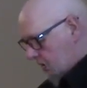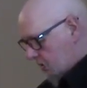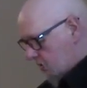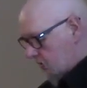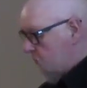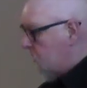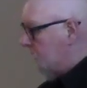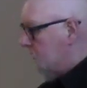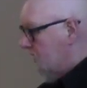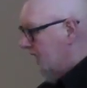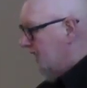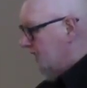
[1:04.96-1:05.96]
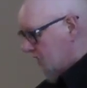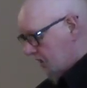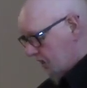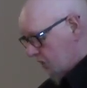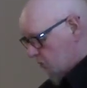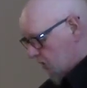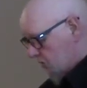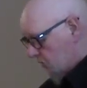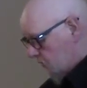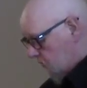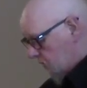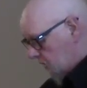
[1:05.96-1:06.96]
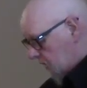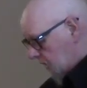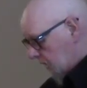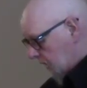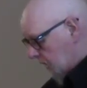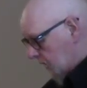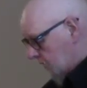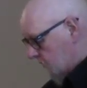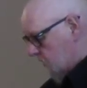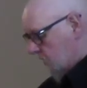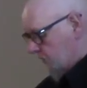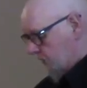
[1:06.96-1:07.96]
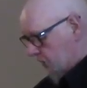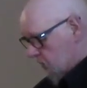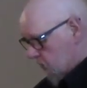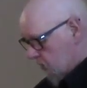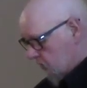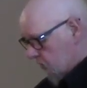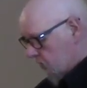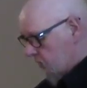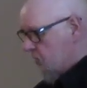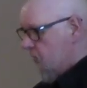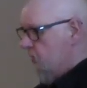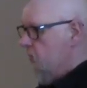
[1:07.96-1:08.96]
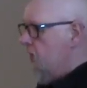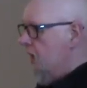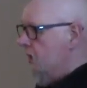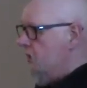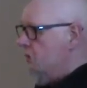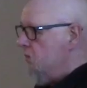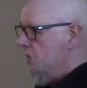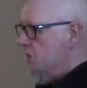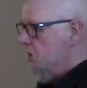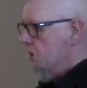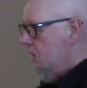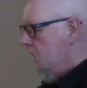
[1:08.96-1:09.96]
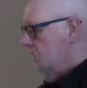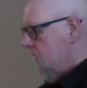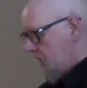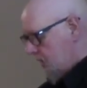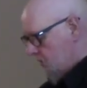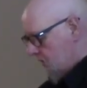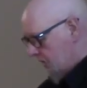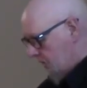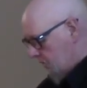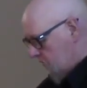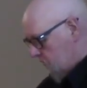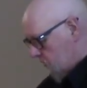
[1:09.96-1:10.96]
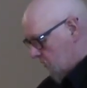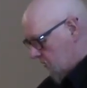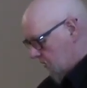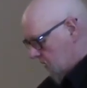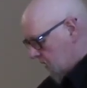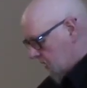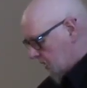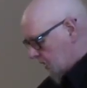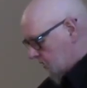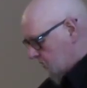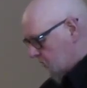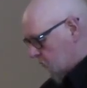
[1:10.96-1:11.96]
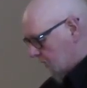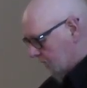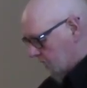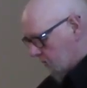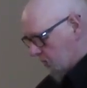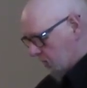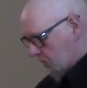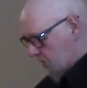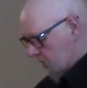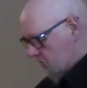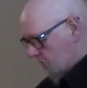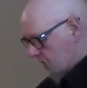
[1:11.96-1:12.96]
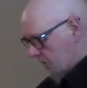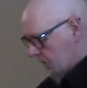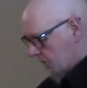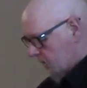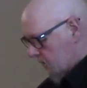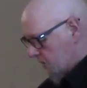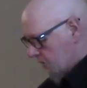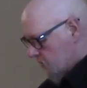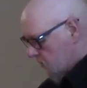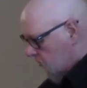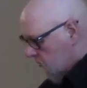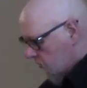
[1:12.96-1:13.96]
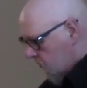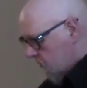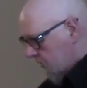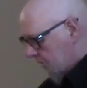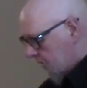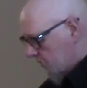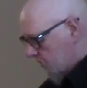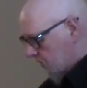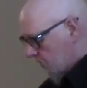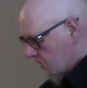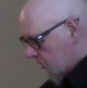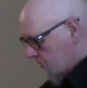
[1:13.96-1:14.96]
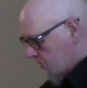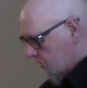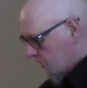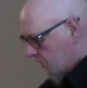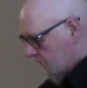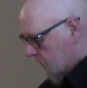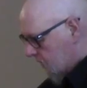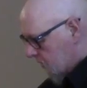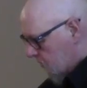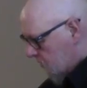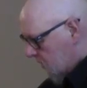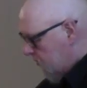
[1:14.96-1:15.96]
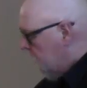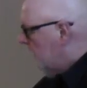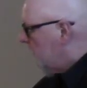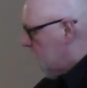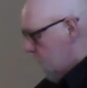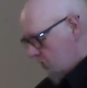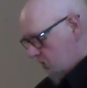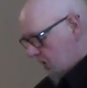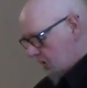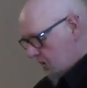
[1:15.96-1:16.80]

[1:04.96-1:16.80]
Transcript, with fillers: She speaks nine languages and has done field research throughout the Middle and the Near East. She is widely published in academic journals and is the author of the newly published